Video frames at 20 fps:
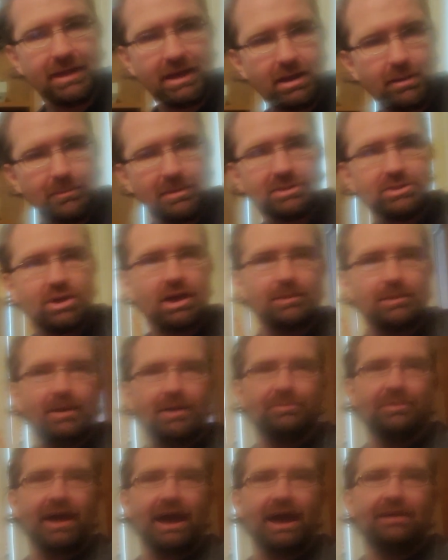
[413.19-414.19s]
and I'm going to talk
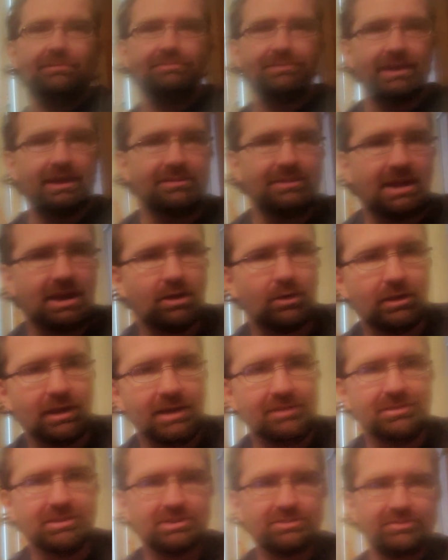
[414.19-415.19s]
about that, and then I'll
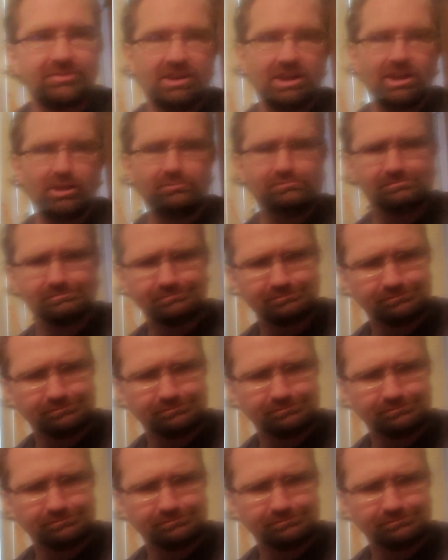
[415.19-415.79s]
end this video.